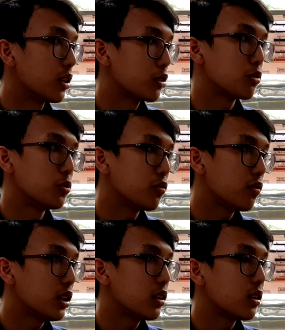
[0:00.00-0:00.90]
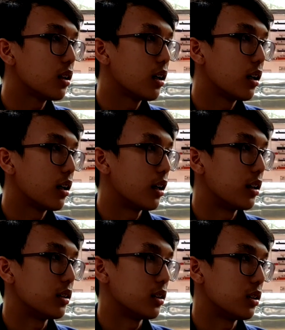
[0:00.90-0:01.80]
run smoothly
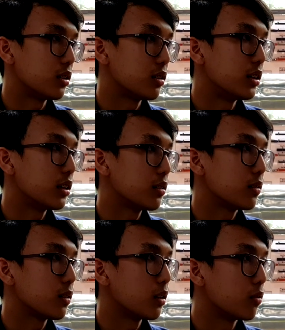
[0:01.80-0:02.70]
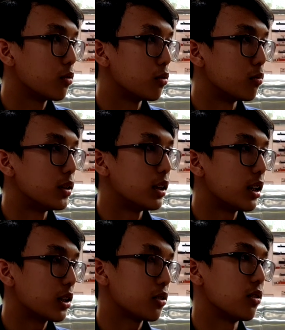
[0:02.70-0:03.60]
and it is done to be
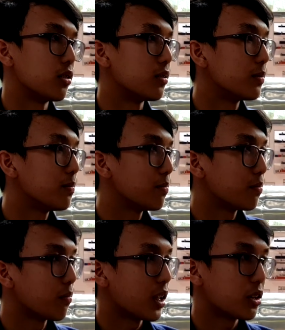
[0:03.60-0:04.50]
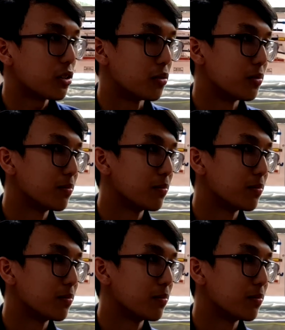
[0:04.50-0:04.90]
last long. Thank you.